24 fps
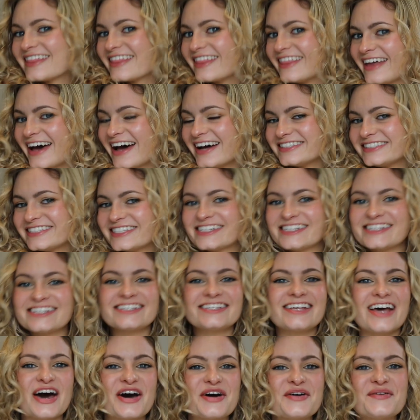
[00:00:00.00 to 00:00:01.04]
That
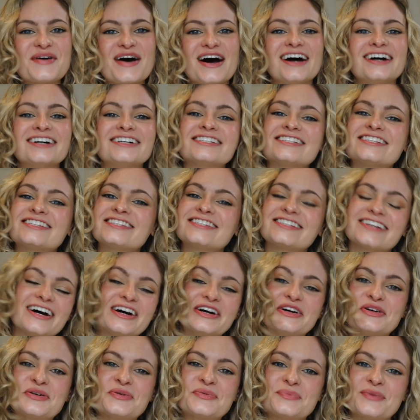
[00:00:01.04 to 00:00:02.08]
is how I
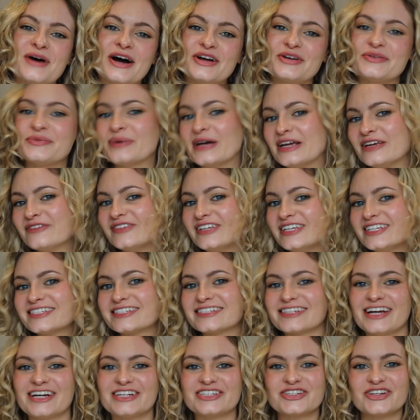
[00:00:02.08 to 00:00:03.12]
style my
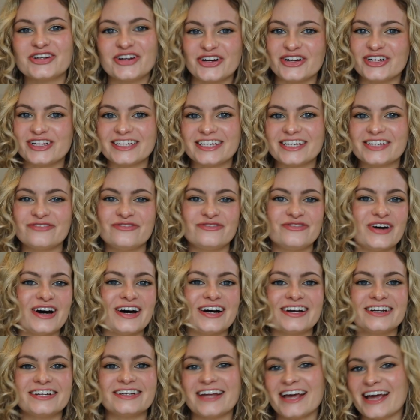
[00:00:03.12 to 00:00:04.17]
wavy/curly
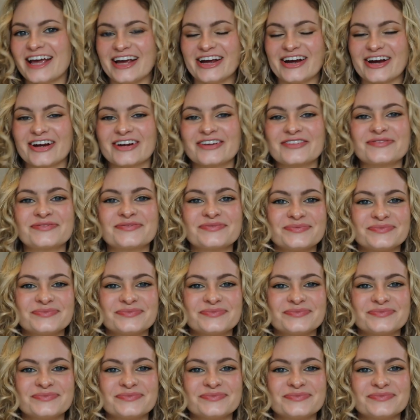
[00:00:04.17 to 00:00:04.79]
fine hair.